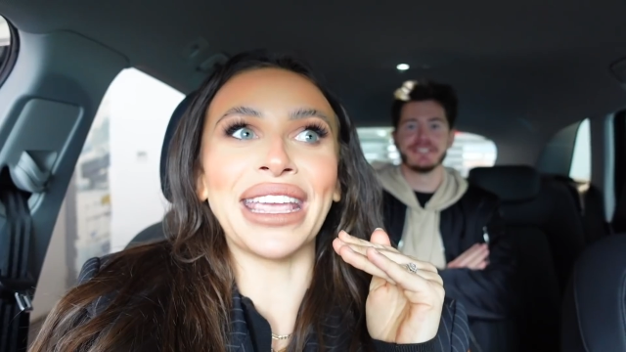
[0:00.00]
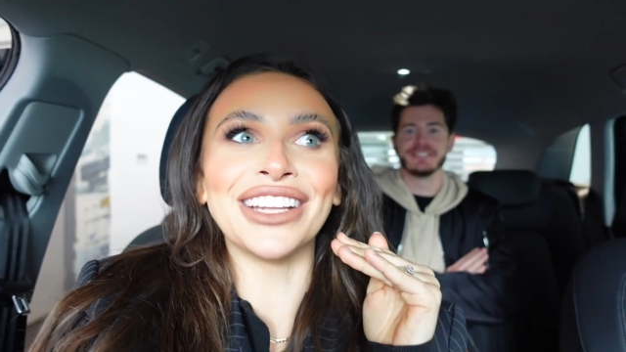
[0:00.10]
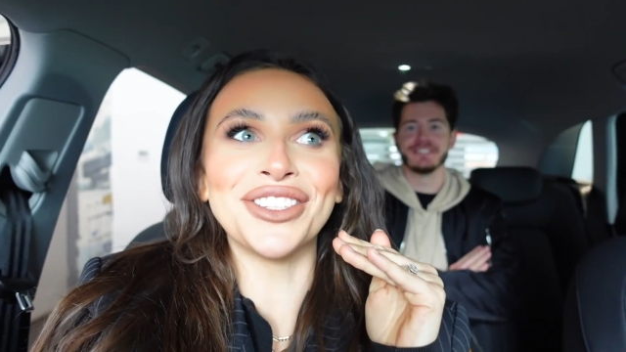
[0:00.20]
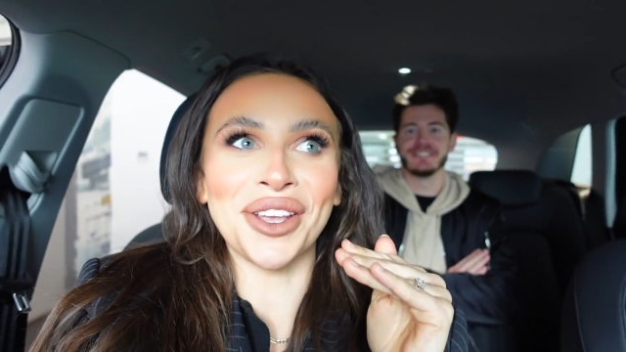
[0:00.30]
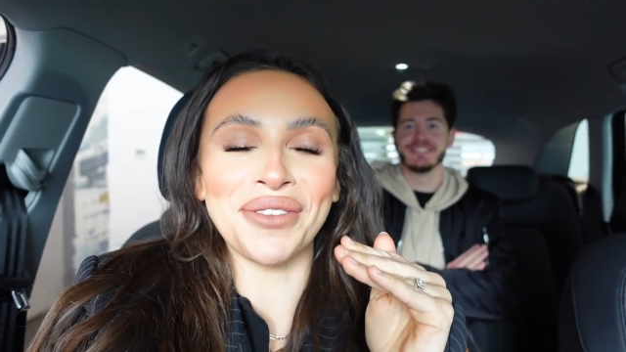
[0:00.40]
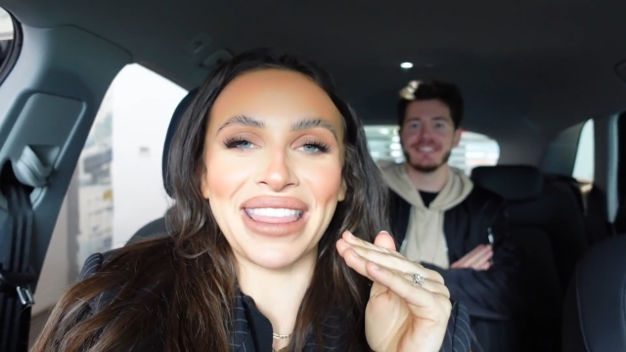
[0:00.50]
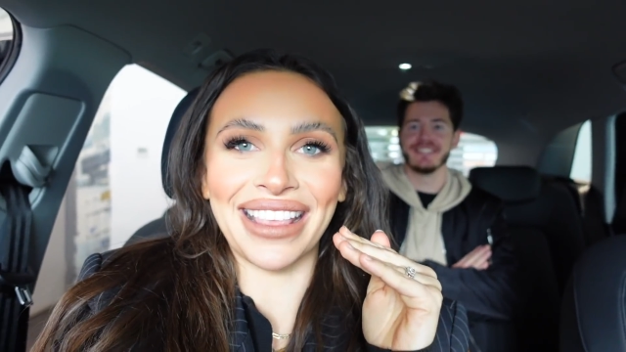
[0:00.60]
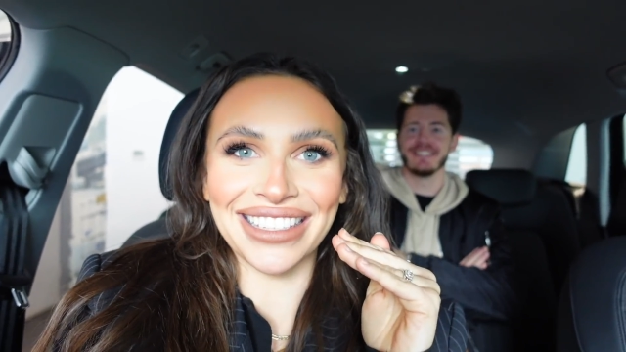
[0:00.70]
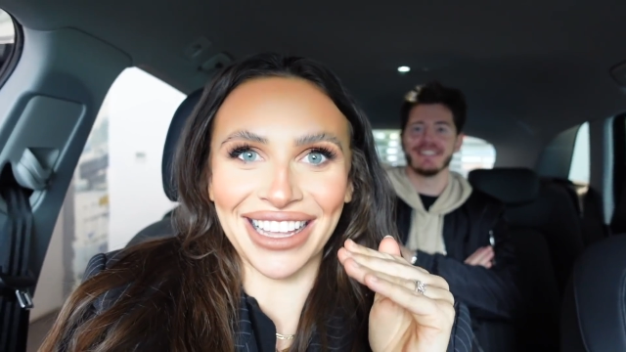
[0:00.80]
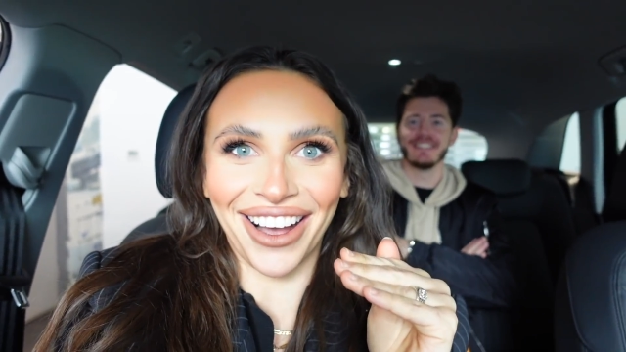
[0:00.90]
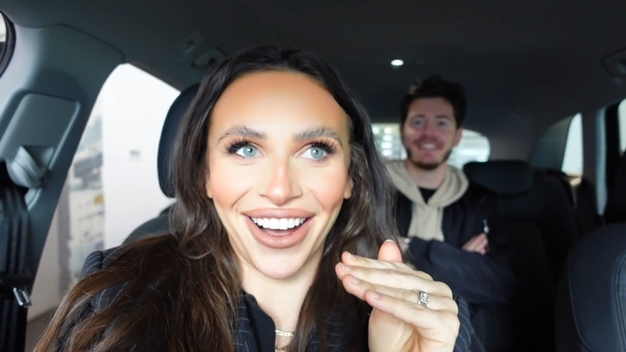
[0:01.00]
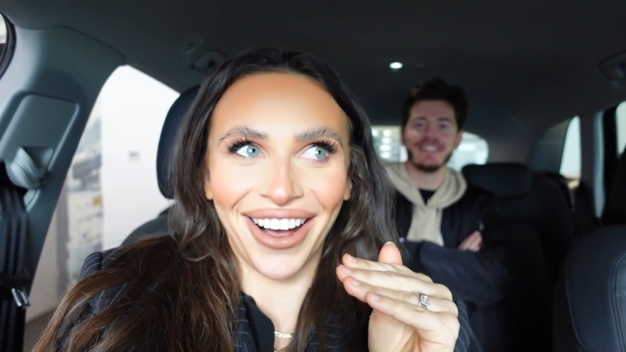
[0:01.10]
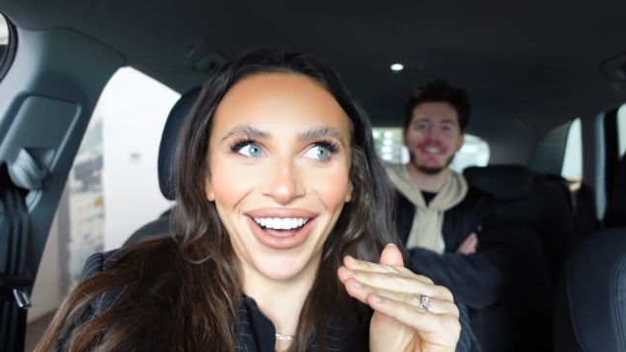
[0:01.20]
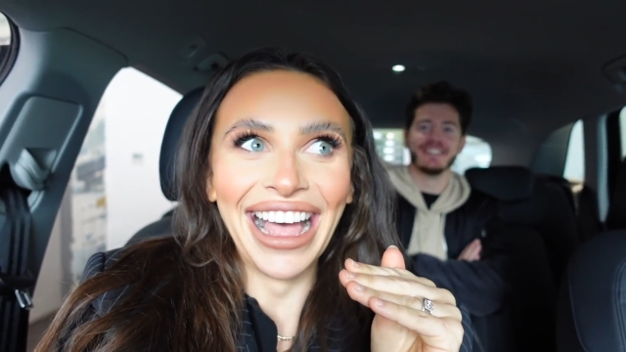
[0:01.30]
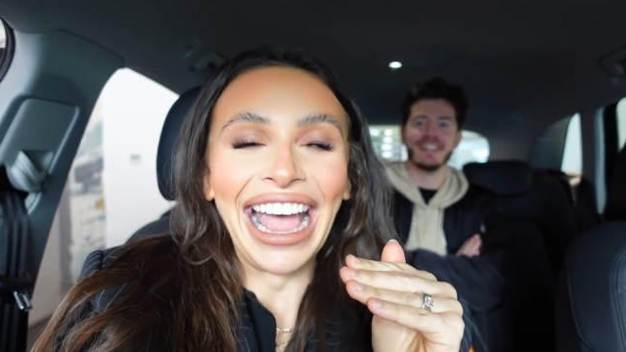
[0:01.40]
Speaker 1: we can do in this
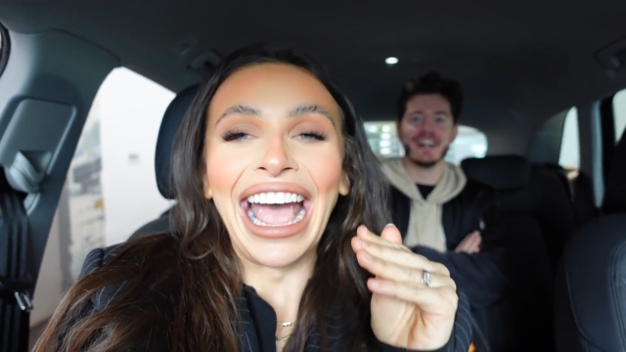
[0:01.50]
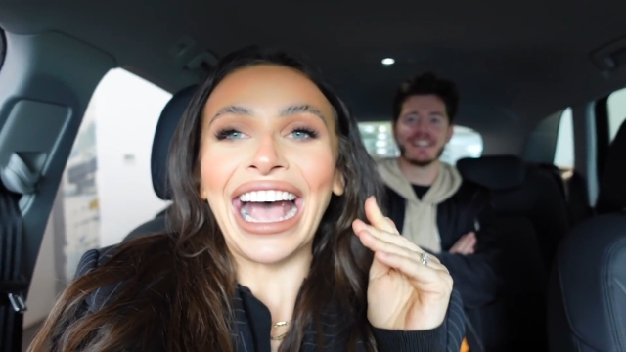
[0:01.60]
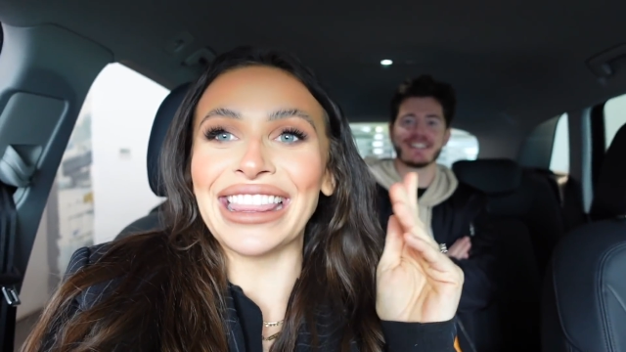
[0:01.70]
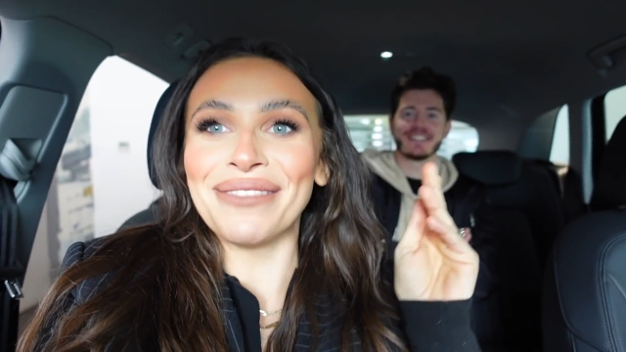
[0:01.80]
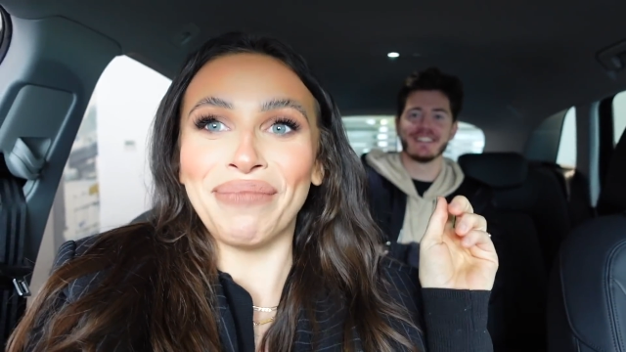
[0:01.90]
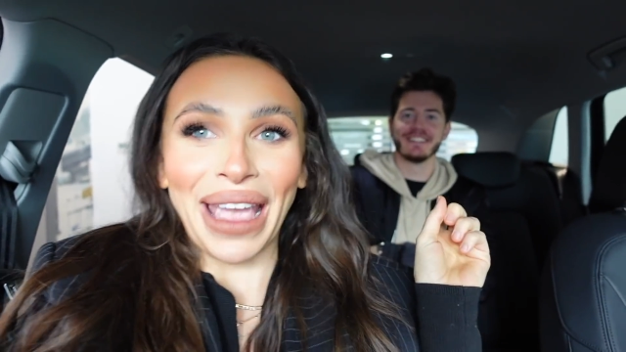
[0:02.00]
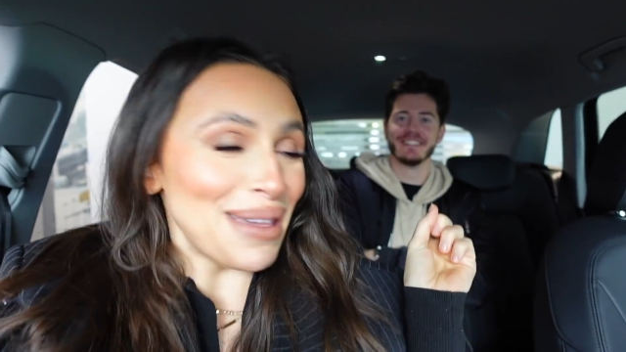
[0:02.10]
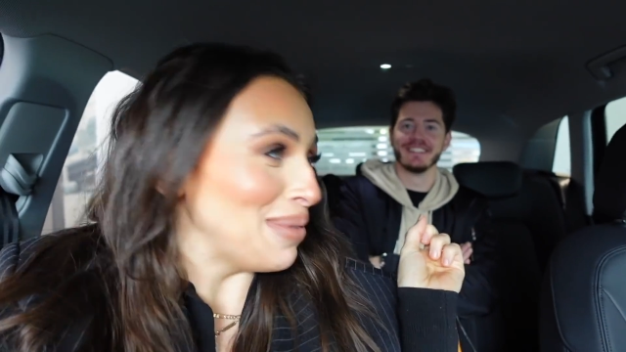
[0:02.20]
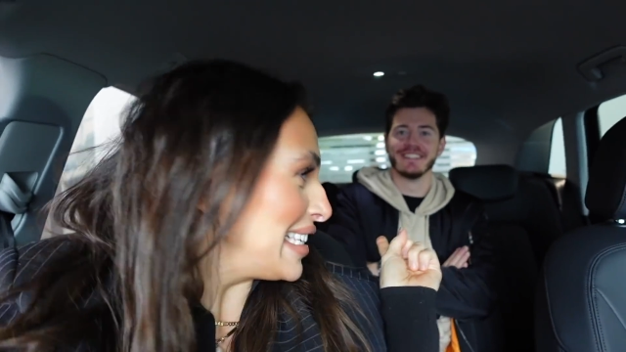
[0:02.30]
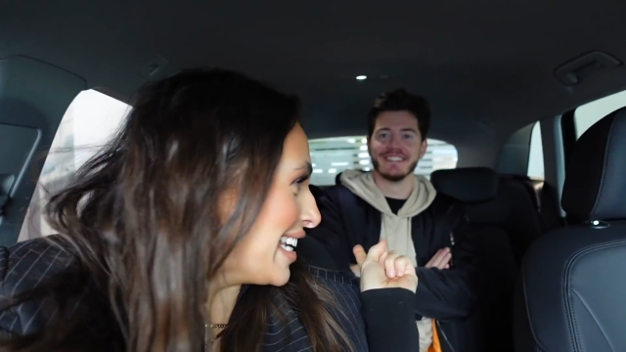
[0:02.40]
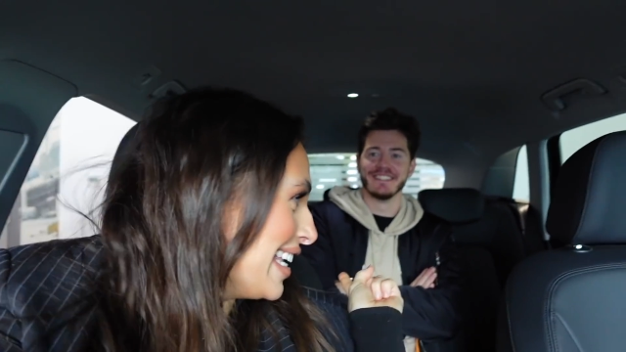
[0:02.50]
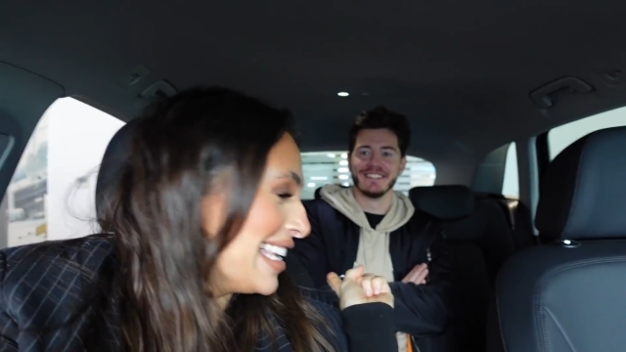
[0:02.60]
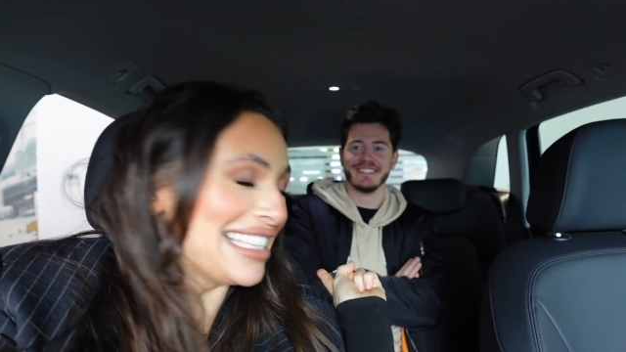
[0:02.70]
car. Yes. And the babies are going